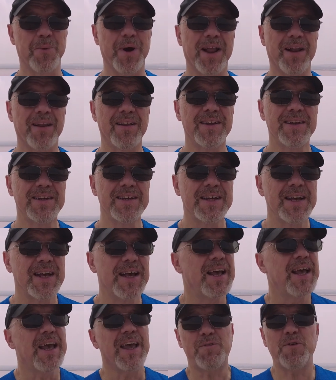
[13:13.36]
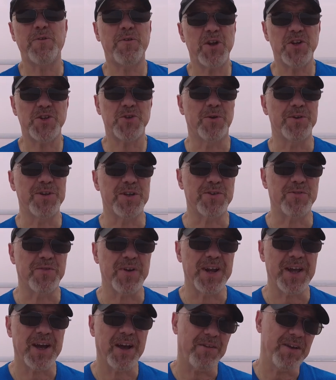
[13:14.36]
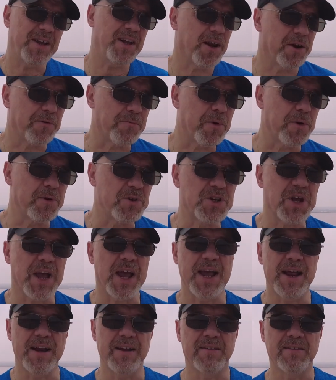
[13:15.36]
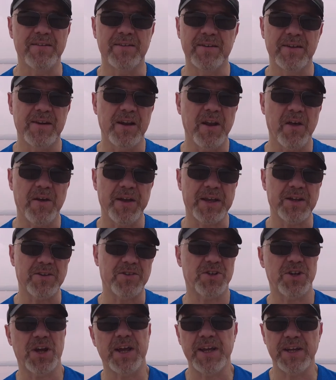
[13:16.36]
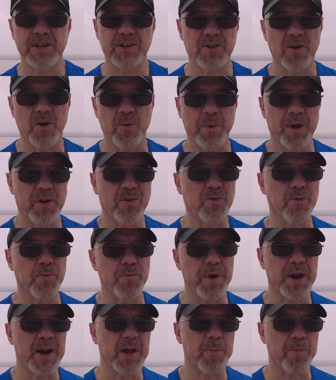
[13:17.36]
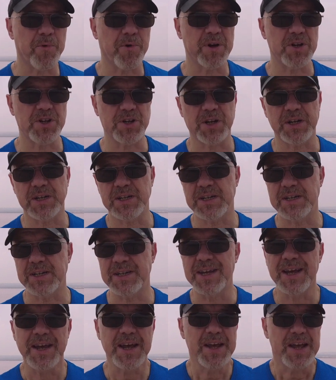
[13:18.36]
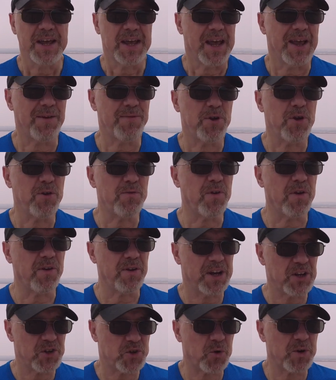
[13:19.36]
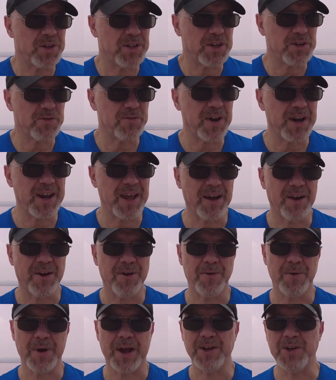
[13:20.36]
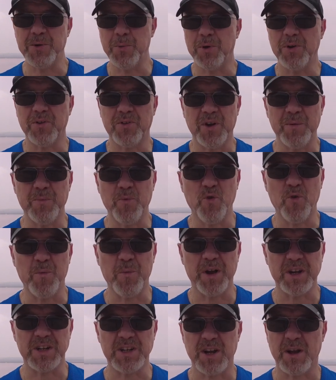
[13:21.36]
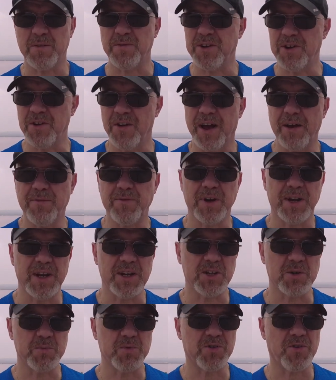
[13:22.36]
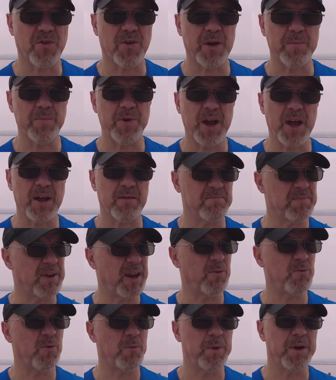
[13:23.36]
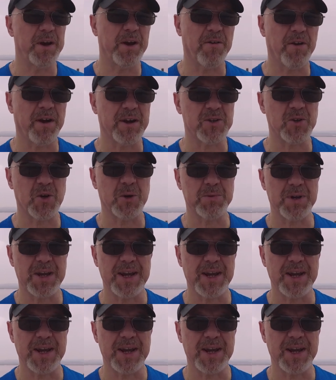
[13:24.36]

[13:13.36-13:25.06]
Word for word: well. If you've enjoyed this video, you know the routine, likes, shares, comments all really appreciated. If you've enjoyed this video and you want to see more of my stuff and you haven't hit subscribe yet, now would be a great time